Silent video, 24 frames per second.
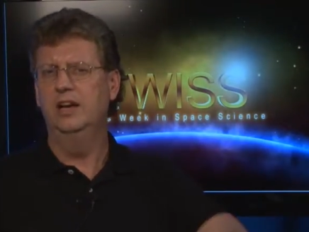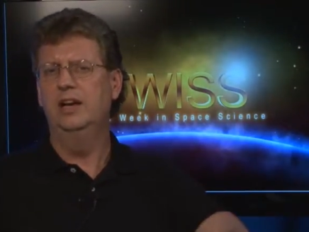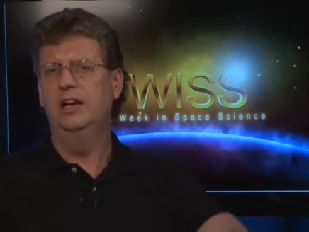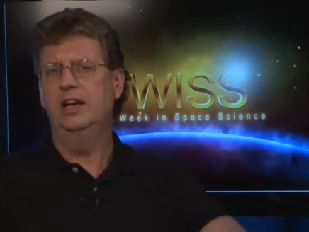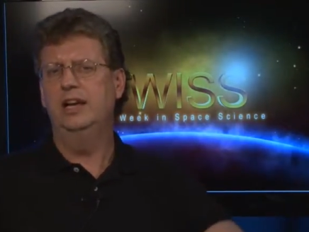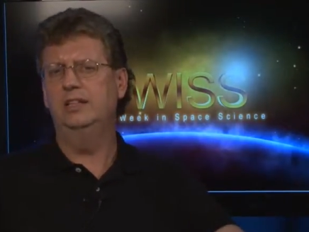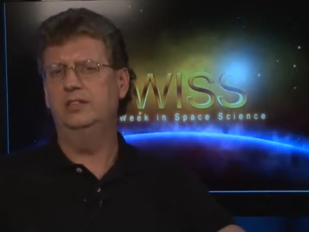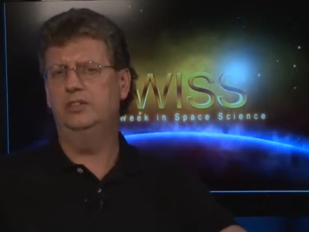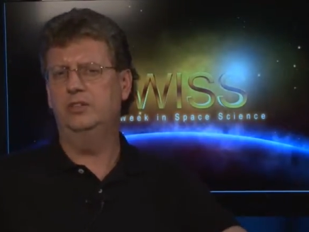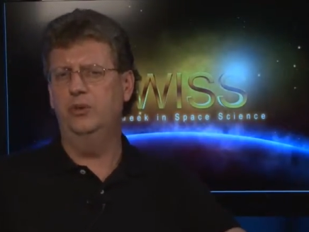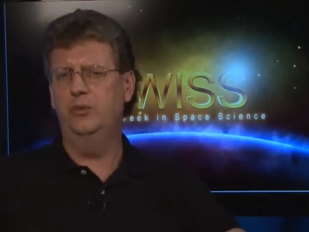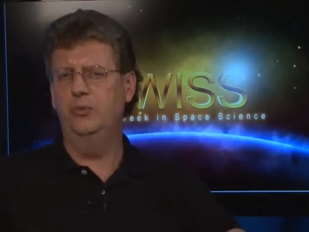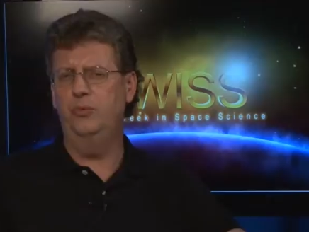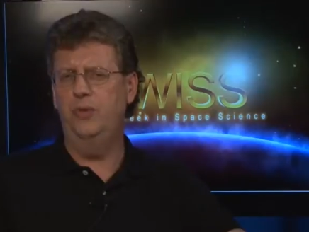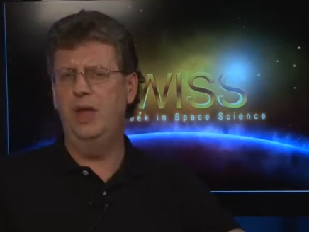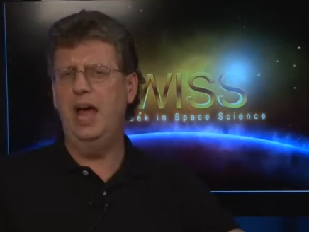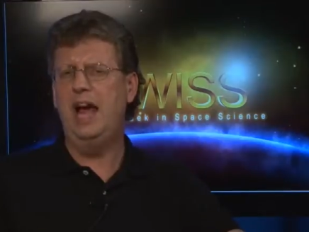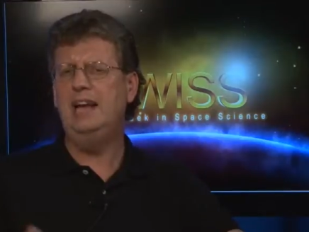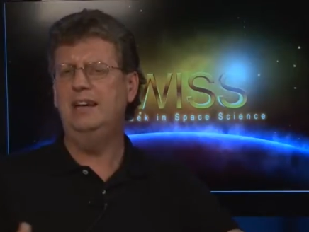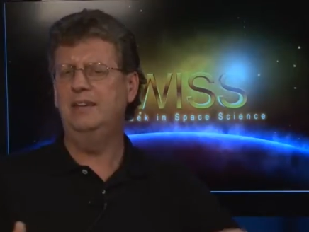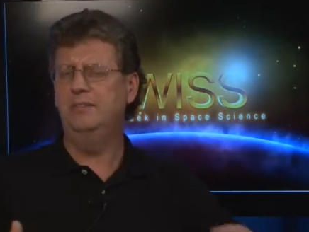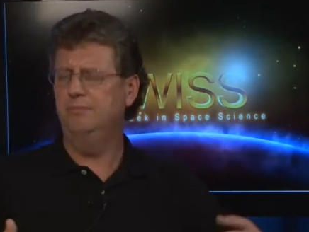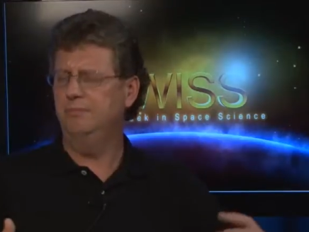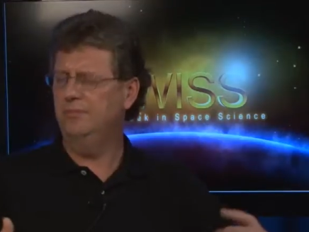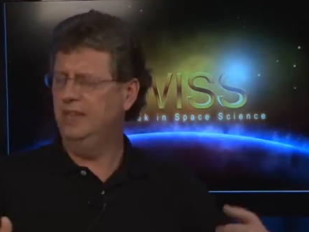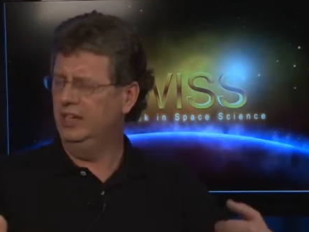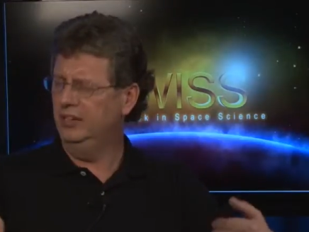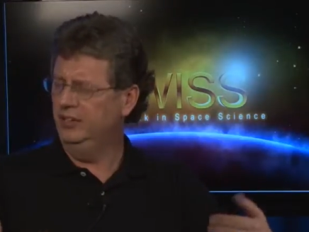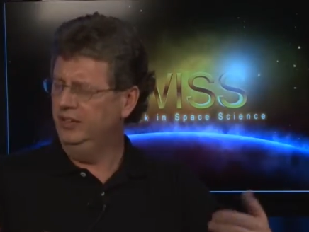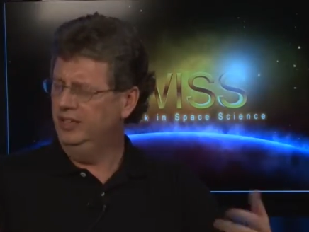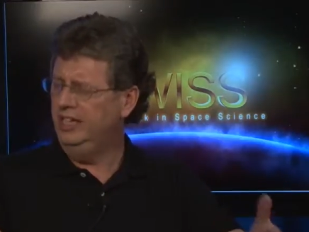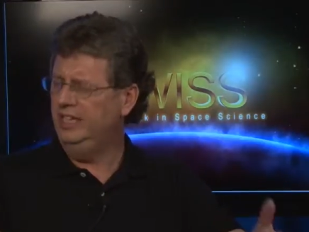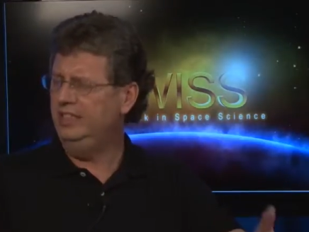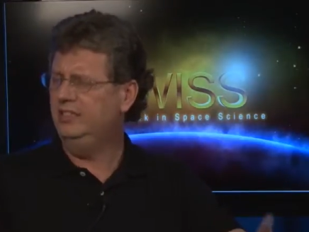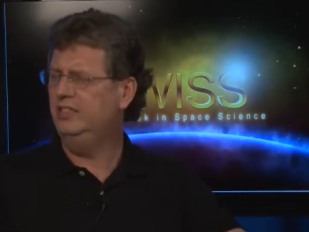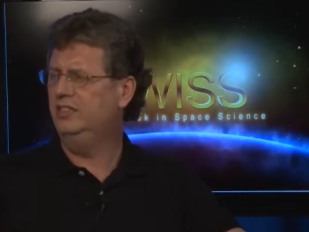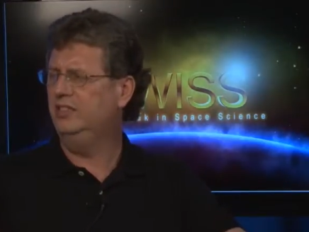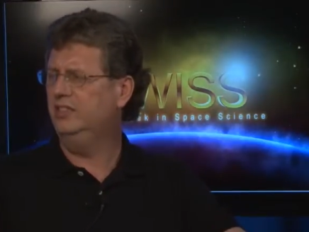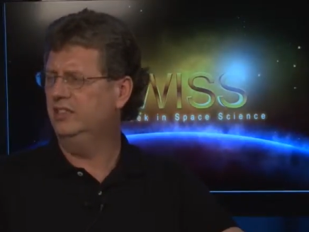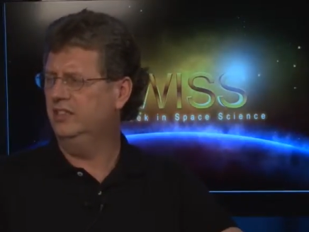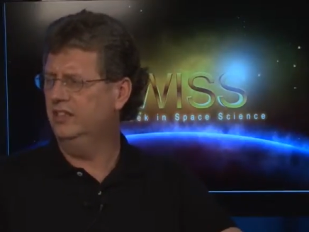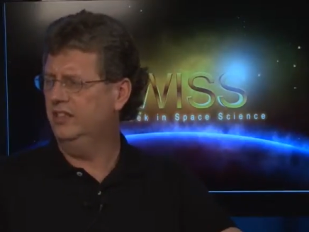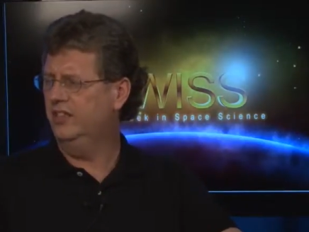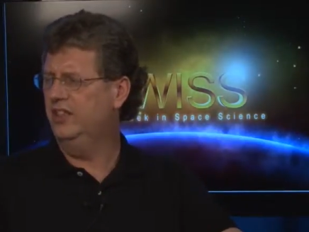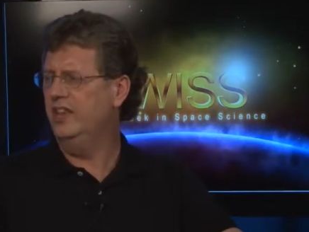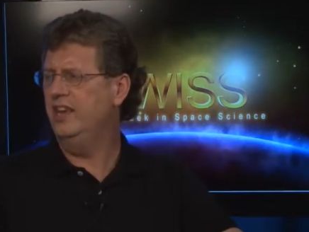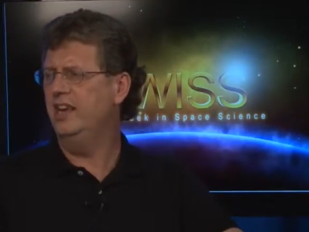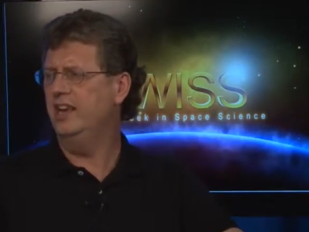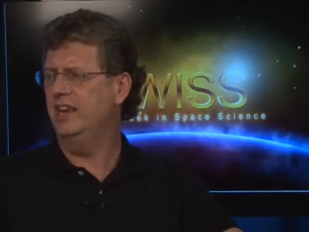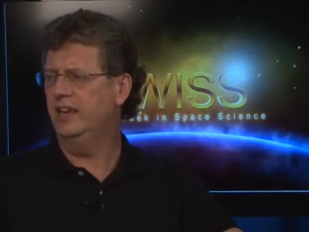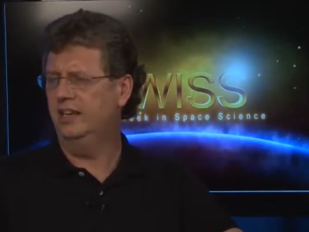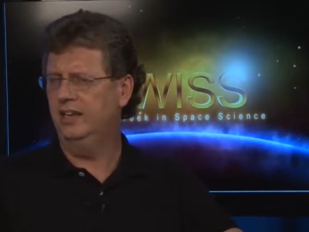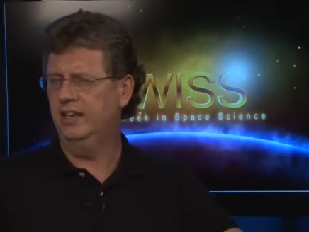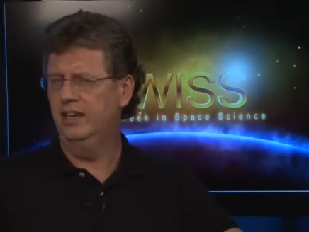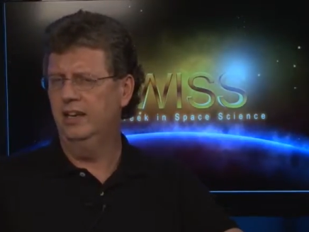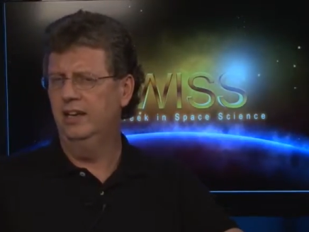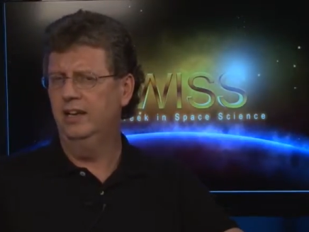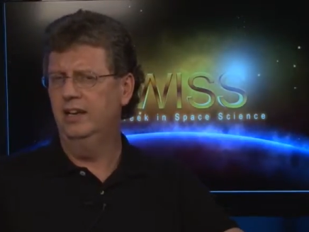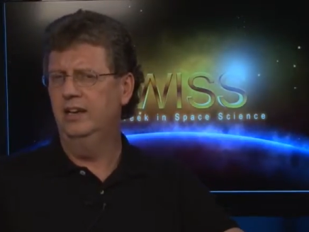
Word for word: And so that, that leads us to think,